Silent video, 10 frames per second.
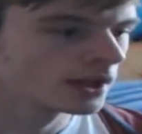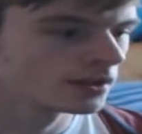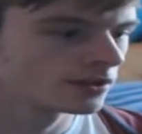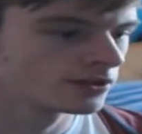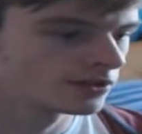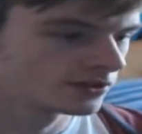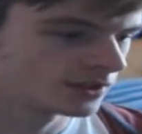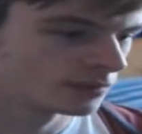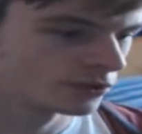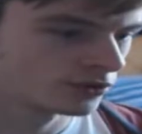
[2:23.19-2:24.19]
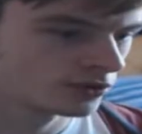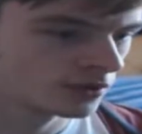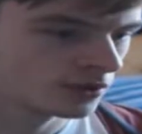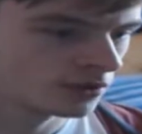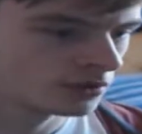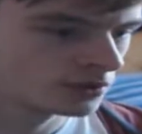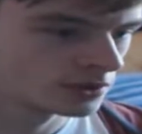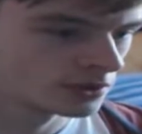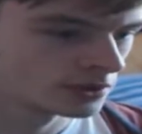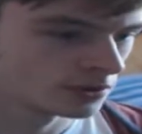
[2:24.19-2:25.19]
He does Deadbird Studios
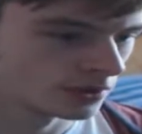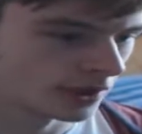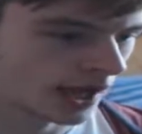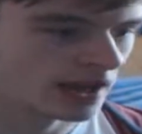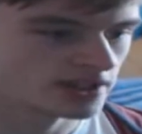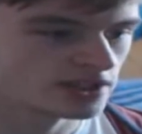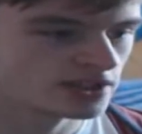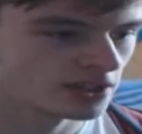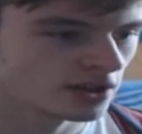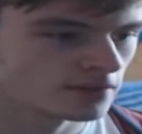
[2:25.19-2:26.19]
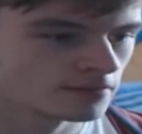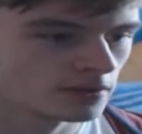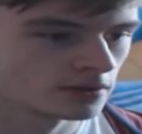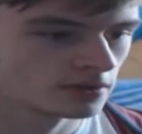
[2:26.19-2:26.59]
with a hat in time.